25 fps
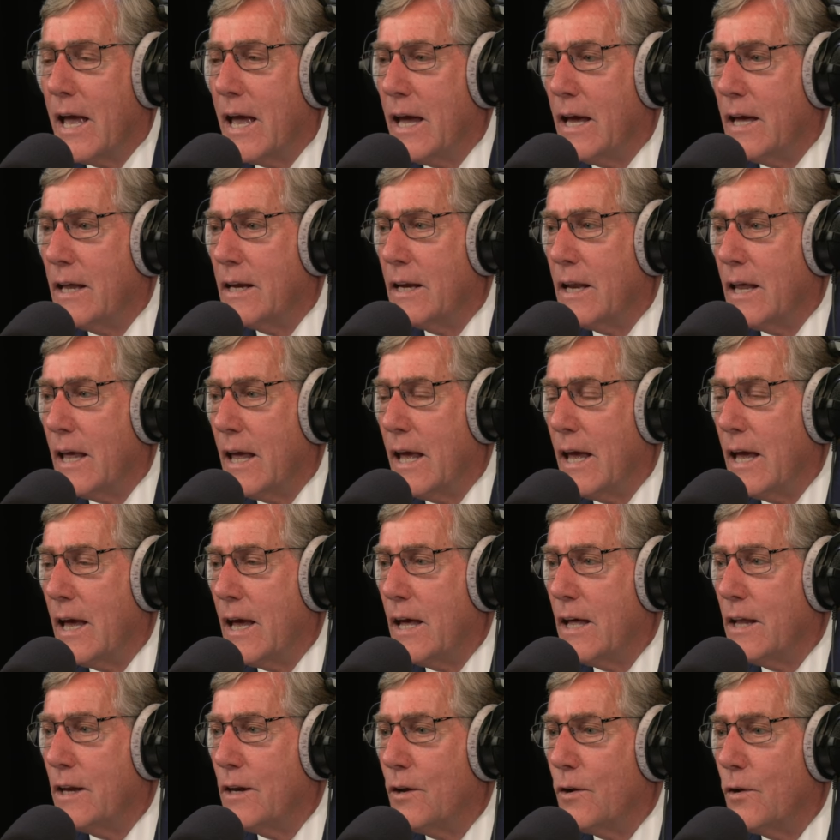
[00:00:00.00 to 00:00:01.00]
and
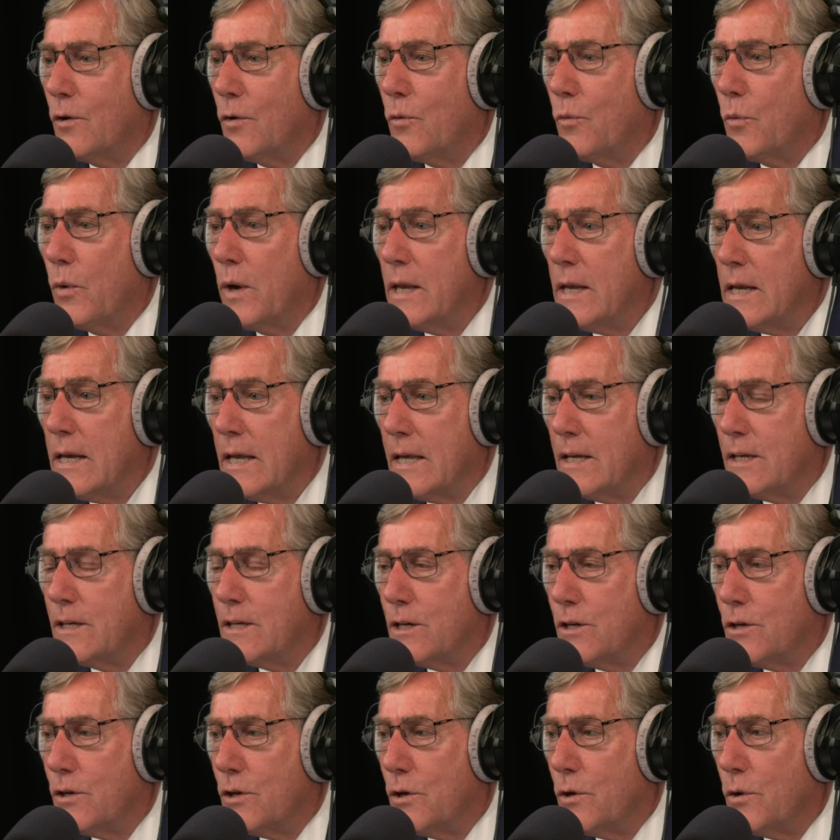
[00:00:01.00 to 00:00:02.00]
and we need
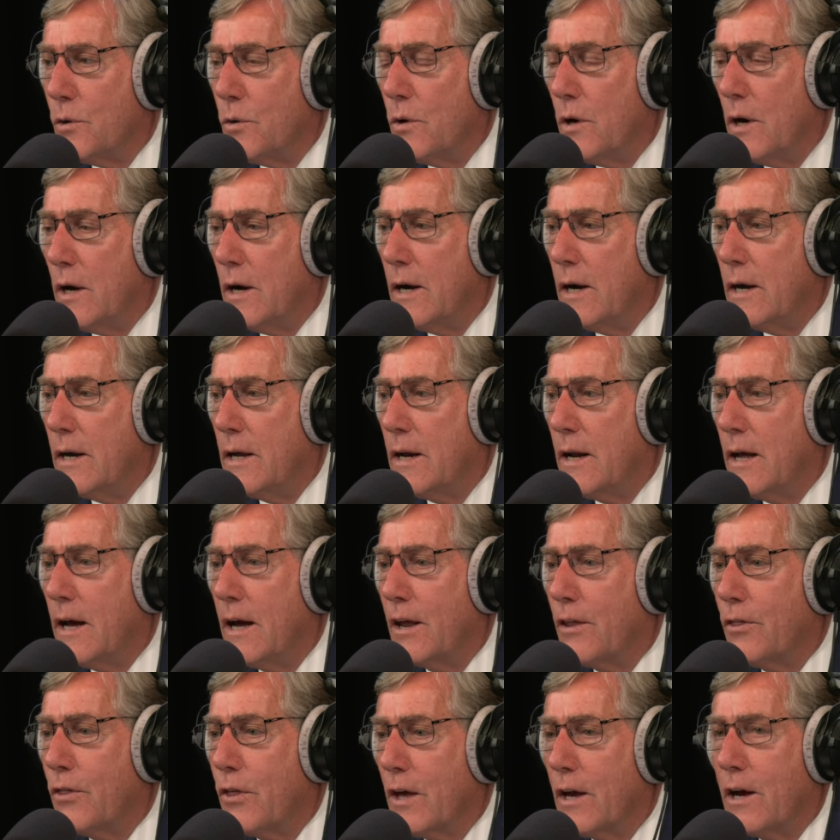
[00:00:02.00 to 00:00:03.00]
to do, and
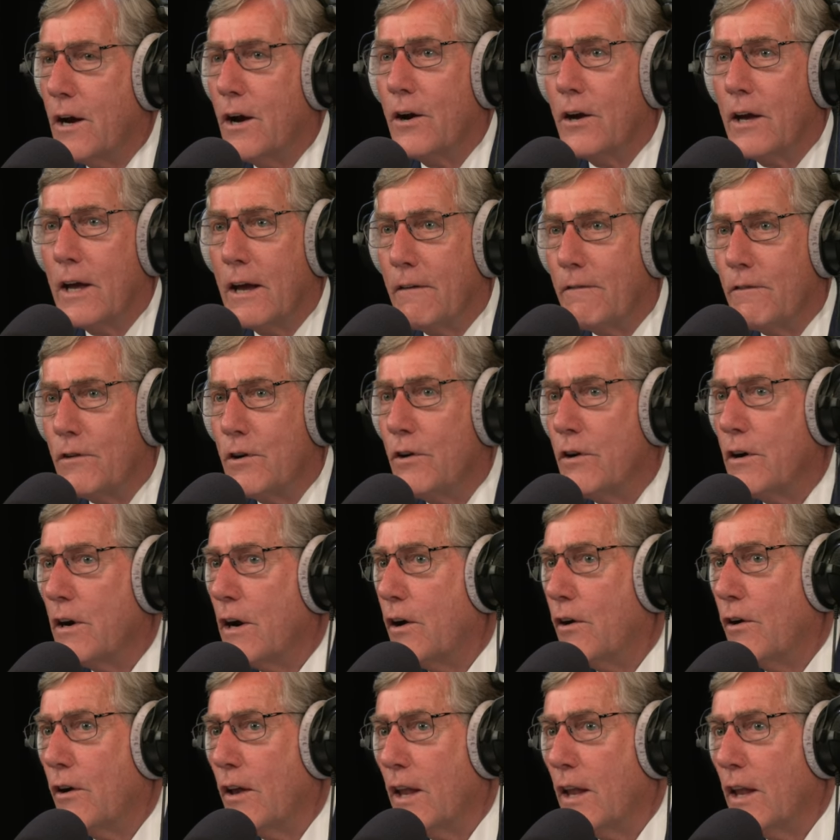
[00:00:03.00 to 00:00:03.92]
I think our governor and our